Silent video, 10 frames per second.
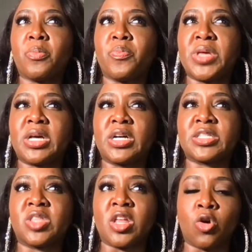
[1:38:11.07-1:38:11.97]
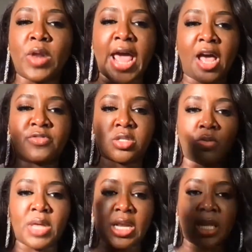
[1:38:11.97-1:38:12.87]
because they don't have so
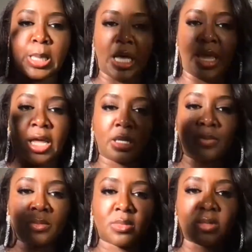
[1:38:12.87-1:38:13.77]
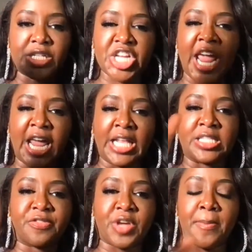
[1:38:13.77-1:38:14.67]
many like chains
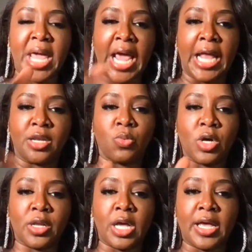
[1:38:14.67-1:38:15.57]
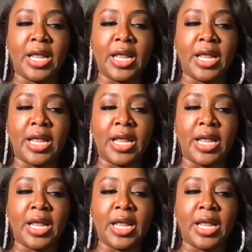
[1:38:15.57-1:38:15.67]
of command and whatnot.